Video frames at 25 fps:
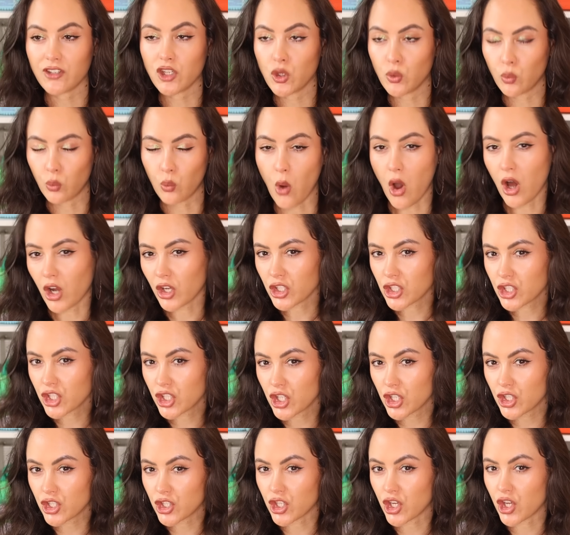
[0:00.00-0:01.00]
you want
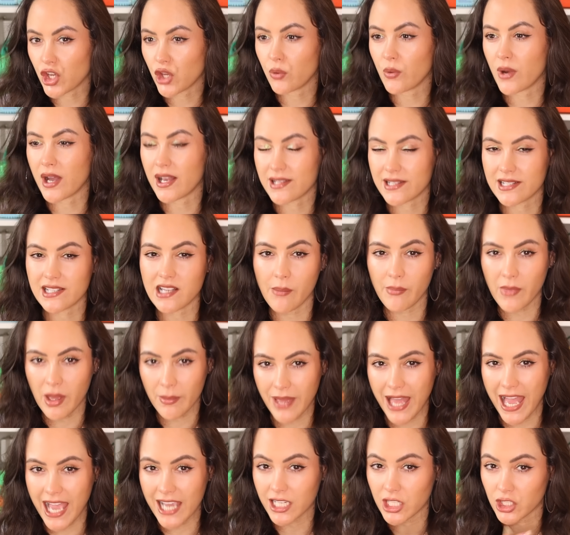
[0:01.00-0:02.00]
to do a summer
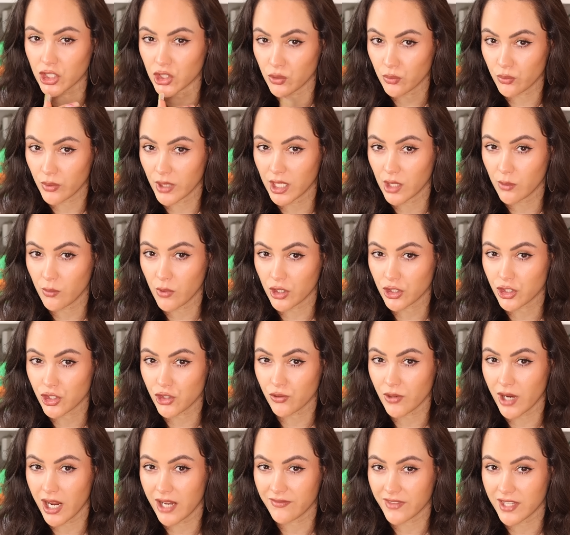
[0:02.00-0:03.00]
bag and you really want to
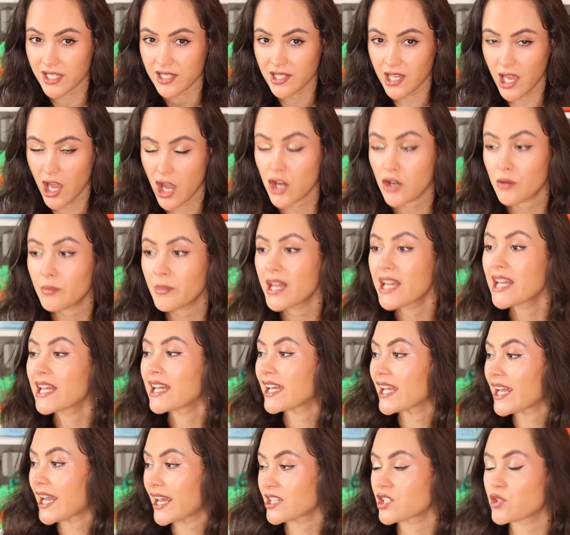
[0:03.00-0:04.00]
drive this home,
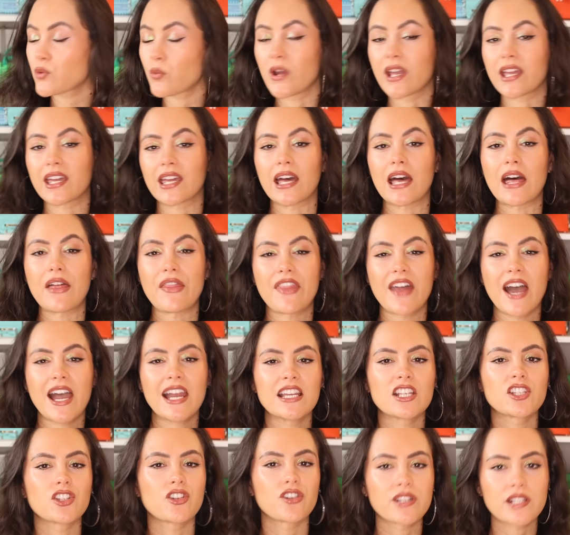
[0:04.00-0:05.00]
it's wicker.
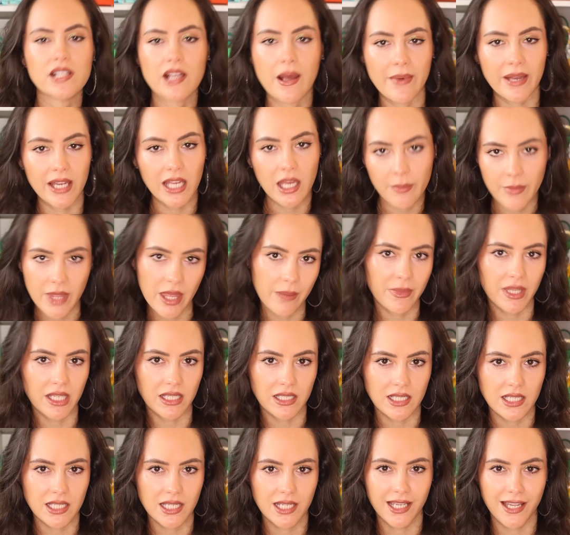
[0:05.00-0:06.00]
That is your summer
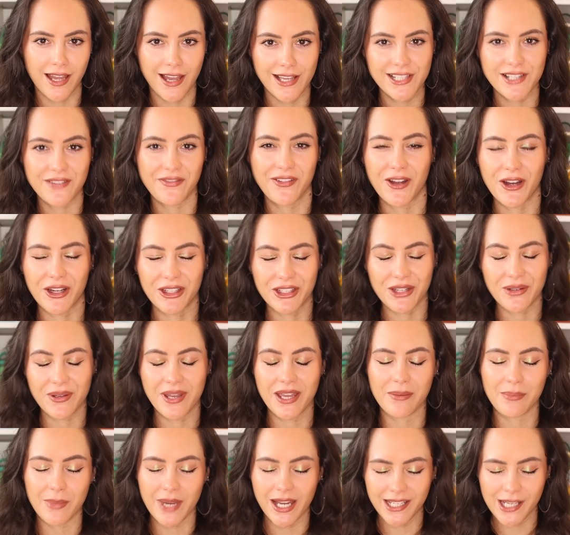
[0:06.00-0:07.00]
commitment. Guys, if you are new
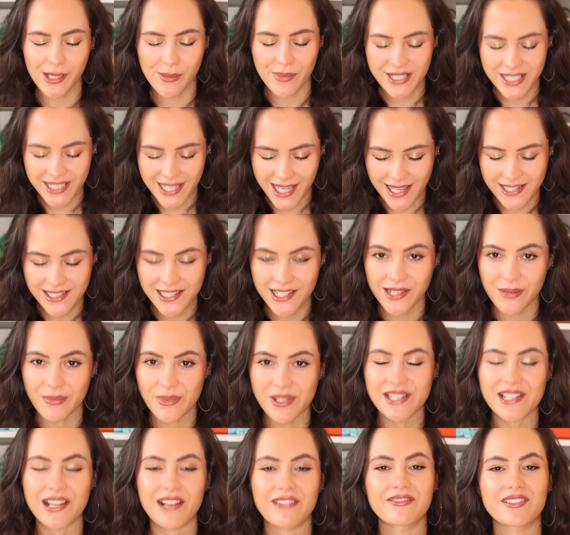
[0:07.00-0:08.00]
here, my name is Cassie and I'm
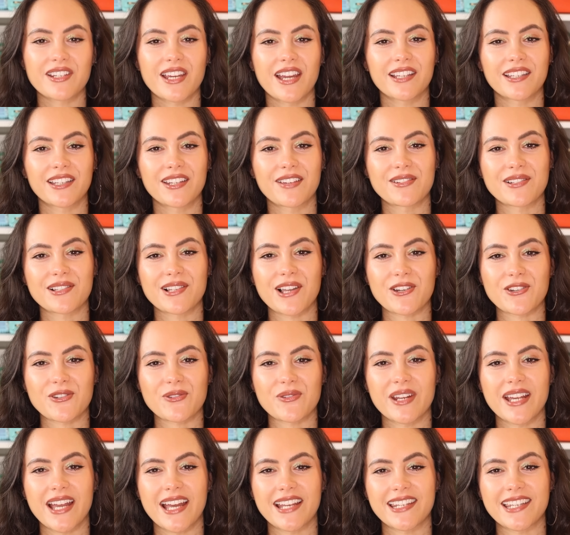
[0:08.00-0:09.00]
a self-diagnosed
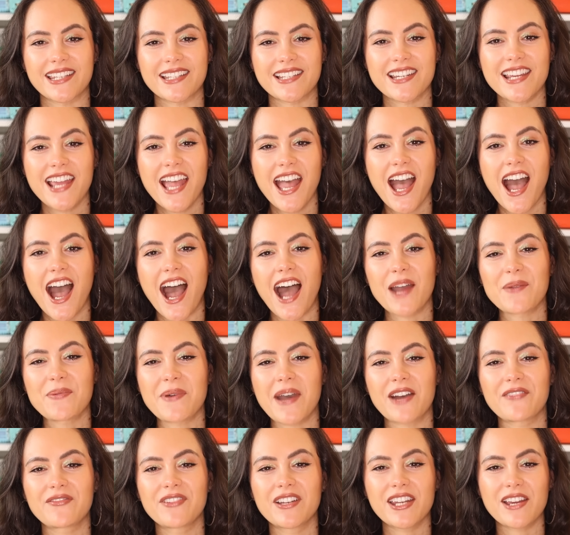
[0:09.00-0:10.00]
luxury addict. I put
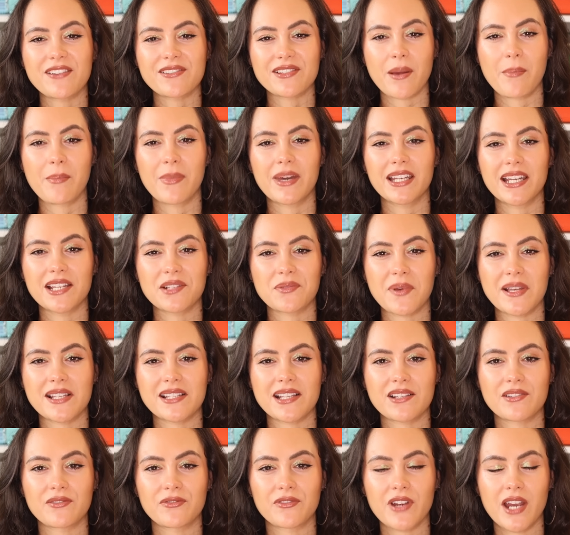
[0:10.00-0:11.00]
out videos on Mondays,
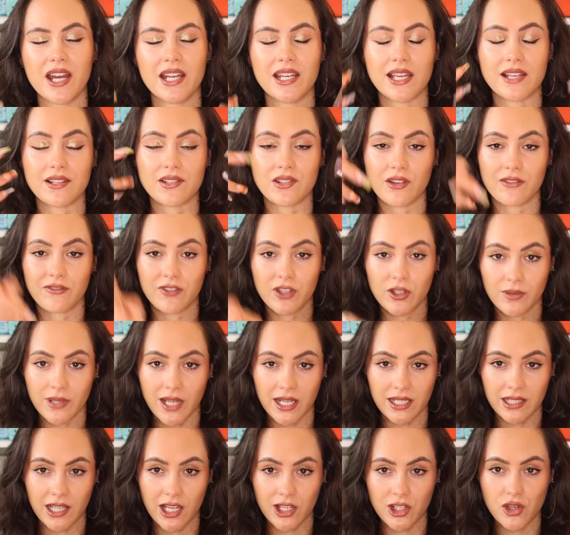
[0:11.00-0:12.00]
Wednesdays and Fridays, so if you
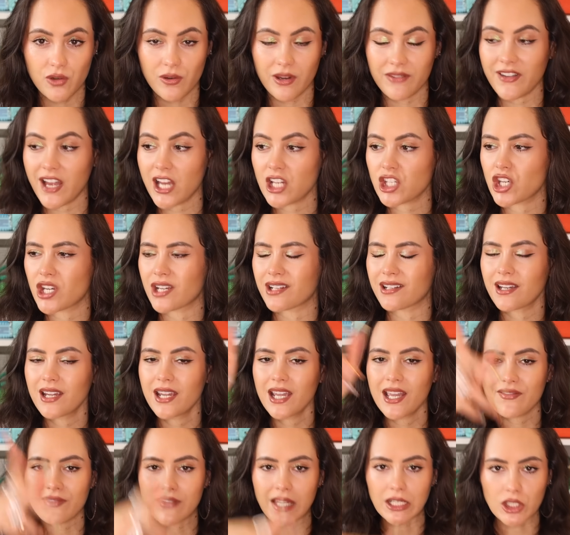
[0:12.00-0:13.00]
like luxury fashion,
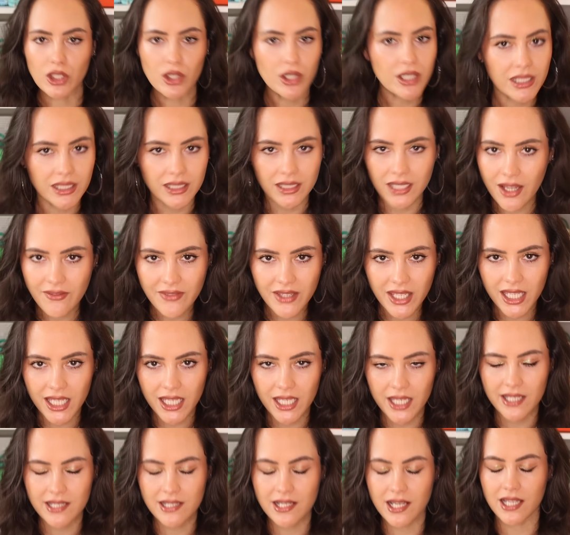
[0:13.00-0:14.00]
then you're gonna love it
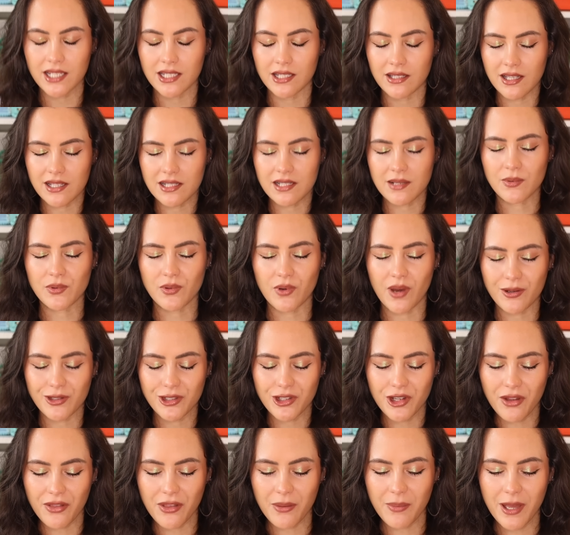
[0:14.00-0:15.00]
here. So head on and subscribe,
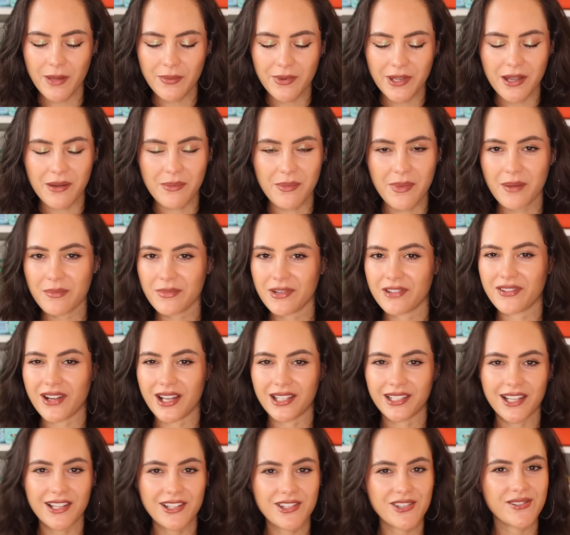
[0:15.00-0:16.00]
turn on the bell, become a member of
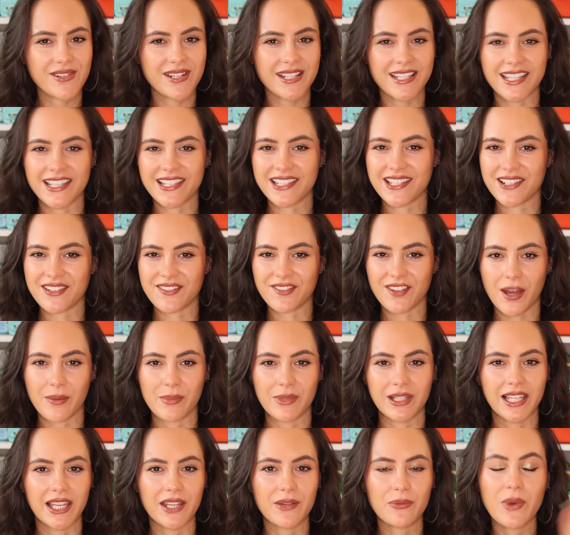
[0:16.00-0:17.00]
our luxury addicted
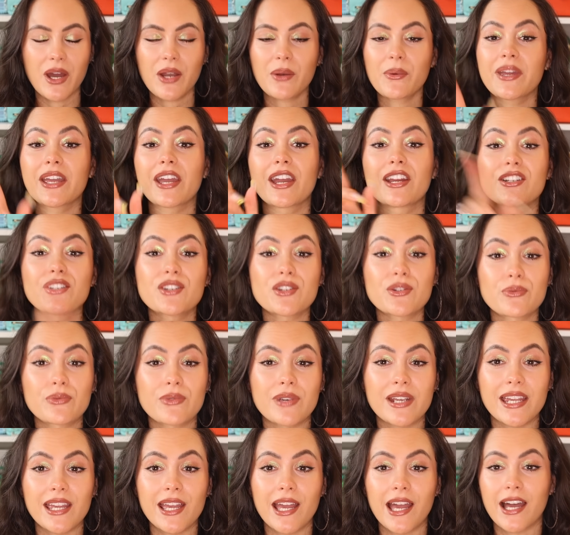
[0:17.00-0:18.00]
family. When are we going to
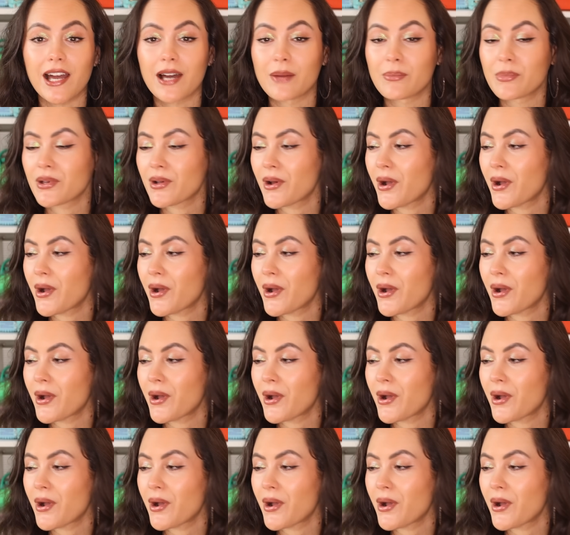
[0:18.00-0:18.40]
rehab?